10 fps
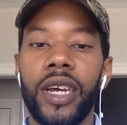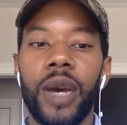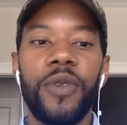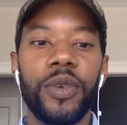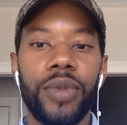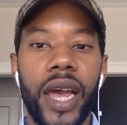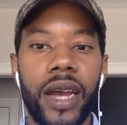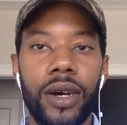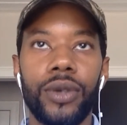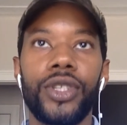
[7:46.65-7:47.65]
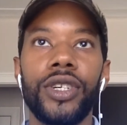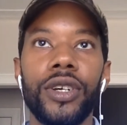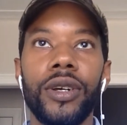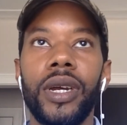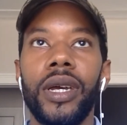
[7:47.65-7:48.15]
coming from Black
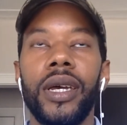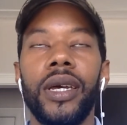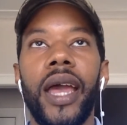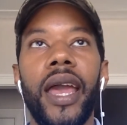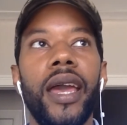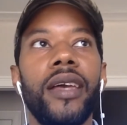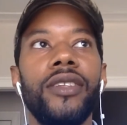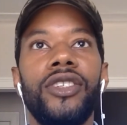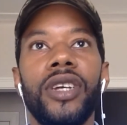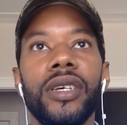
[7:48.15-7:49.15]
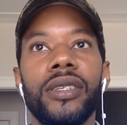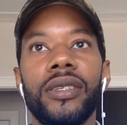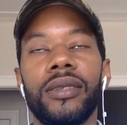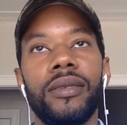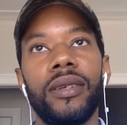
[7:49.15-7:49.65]
culture, and
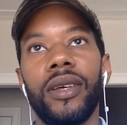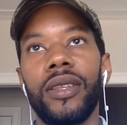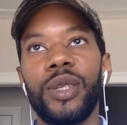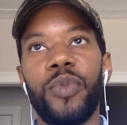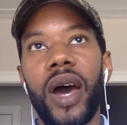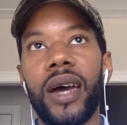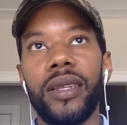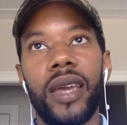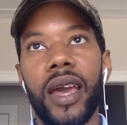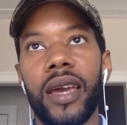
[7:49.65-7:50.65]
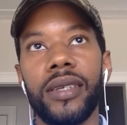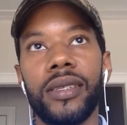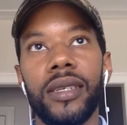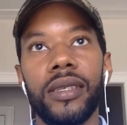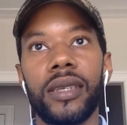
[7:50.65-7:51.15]
just, this
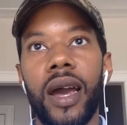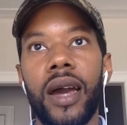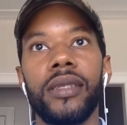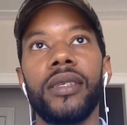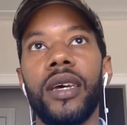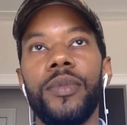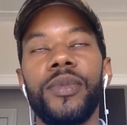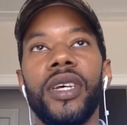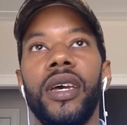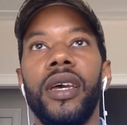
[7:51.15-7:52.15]
podcast, this concept